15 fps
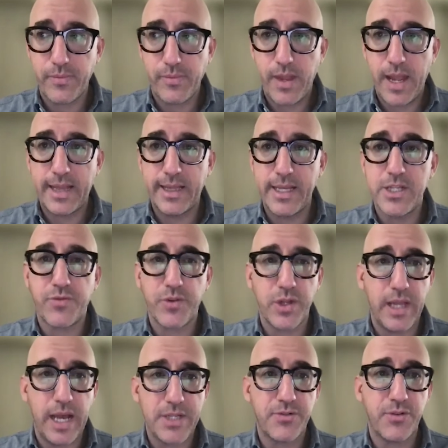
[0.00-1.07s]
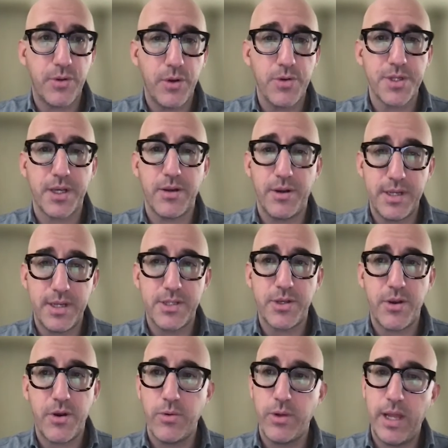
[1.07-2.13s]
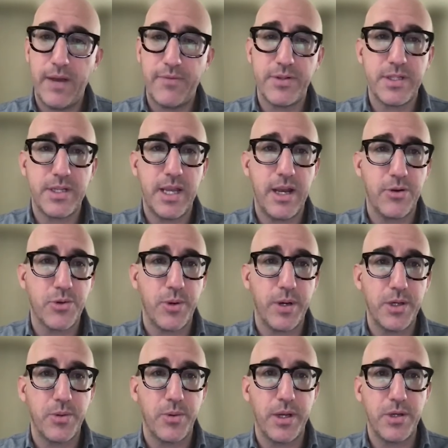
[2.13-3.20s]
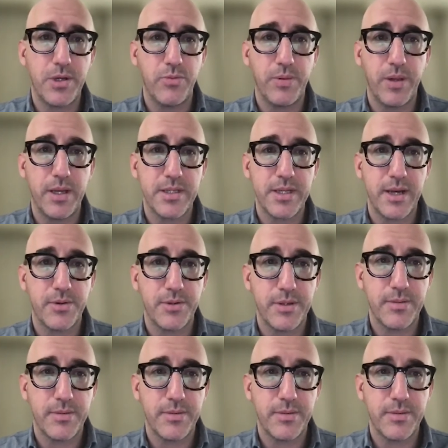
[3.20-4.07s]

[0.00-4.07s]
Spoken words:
at least for the last few years, it got easier. We'll have to see how 2022 plays out.